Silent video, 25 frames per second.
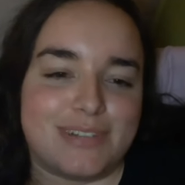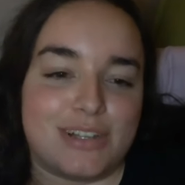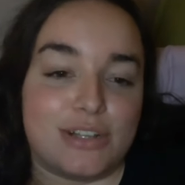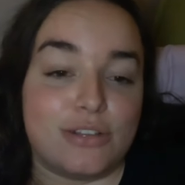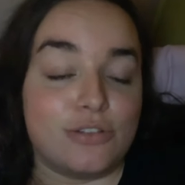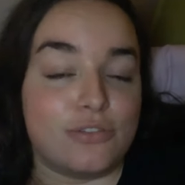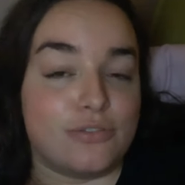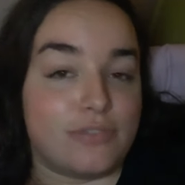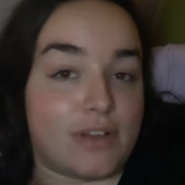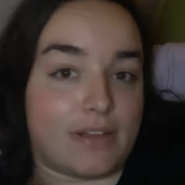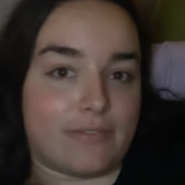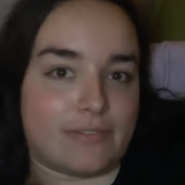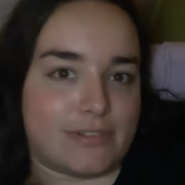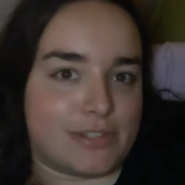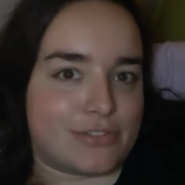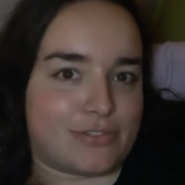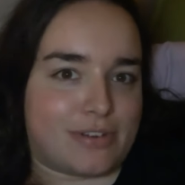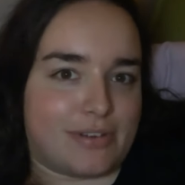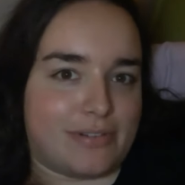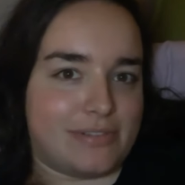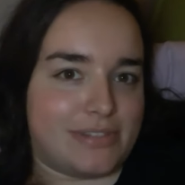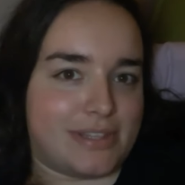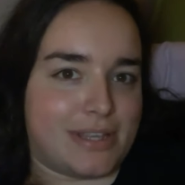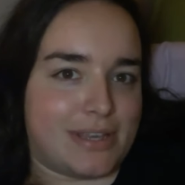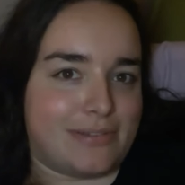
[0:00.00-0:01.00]
Love having
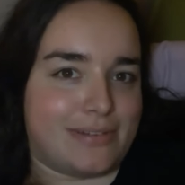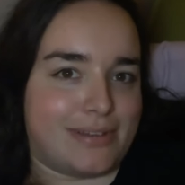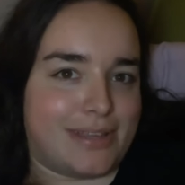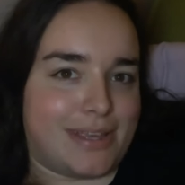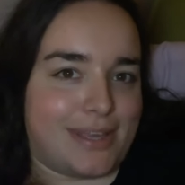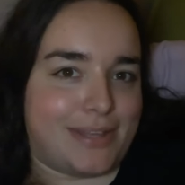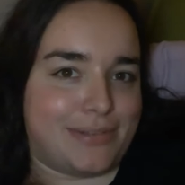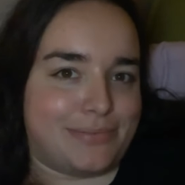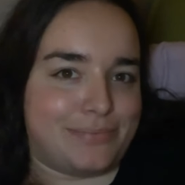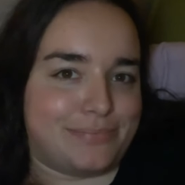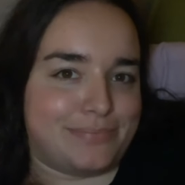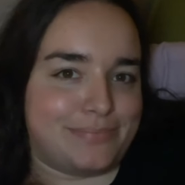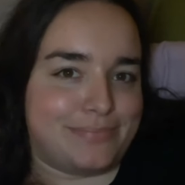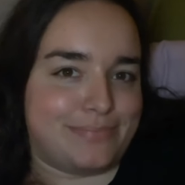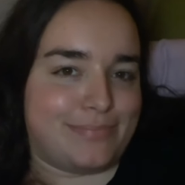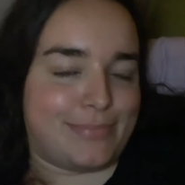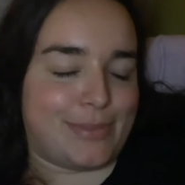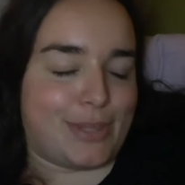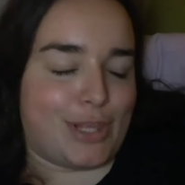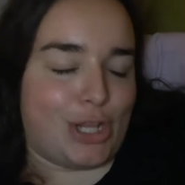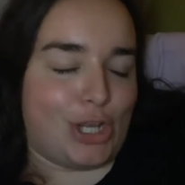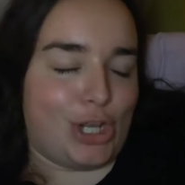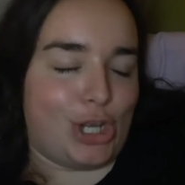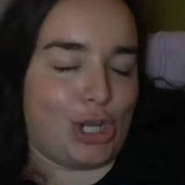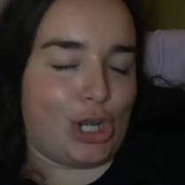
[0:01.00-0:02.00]
certain sound again.
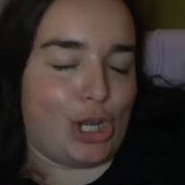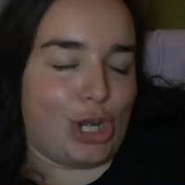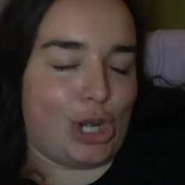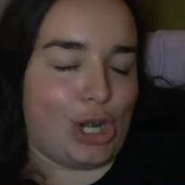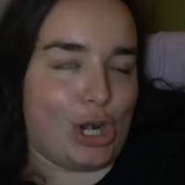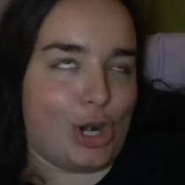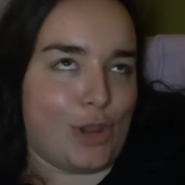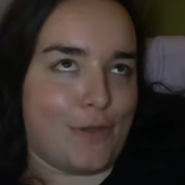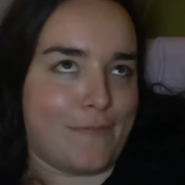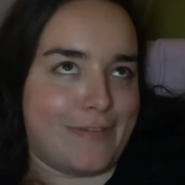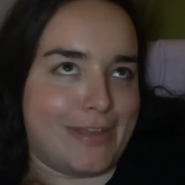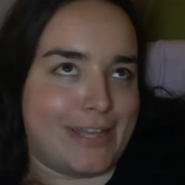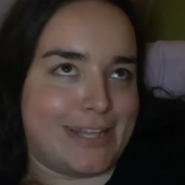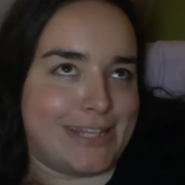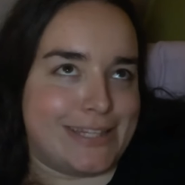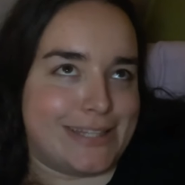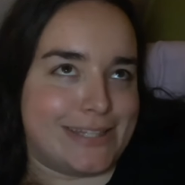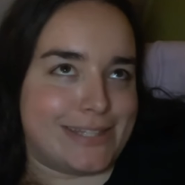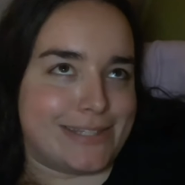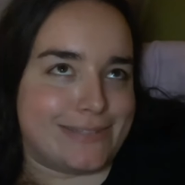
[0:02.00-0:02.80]
Love it.